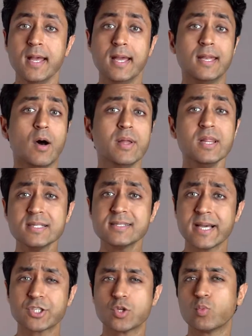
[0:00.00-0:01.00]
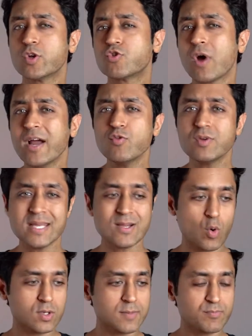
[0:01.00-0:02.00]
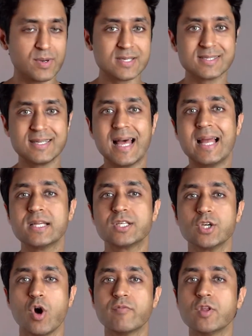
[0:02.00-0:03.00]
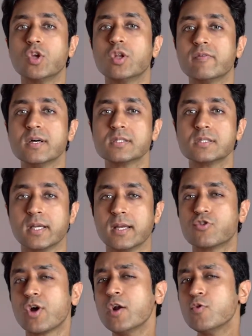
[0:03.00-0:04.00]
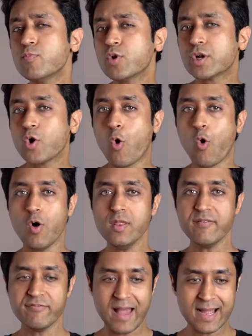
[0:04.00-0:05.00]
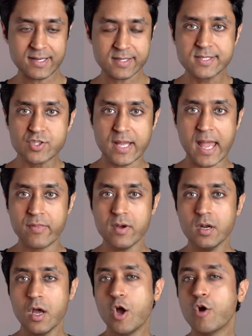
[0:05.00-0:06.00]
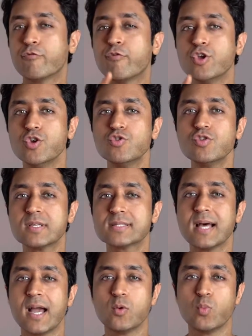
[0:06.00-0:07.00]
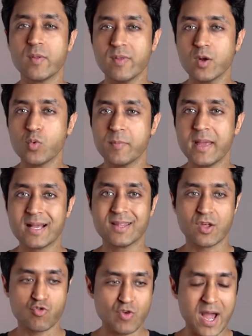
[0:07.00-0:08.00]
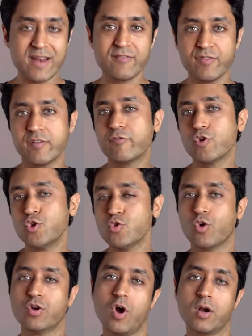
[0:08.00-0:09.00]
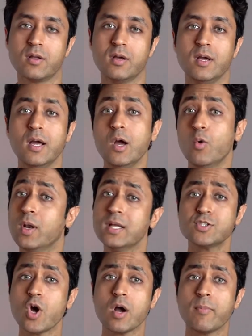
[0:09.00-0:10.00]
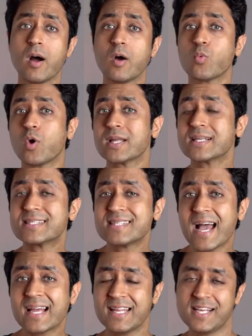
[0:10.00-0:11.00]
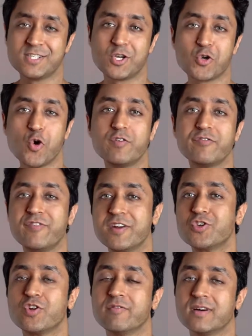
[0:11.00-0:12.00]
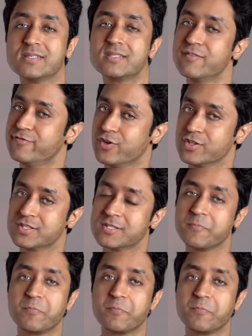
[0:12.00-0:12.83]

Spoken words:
Now in this section, we try to decode the personality of the university and try to put in all the factors together for you to decide whether it will make the right fit for you or not. Well, let's talk about what exactly is a good fit university first.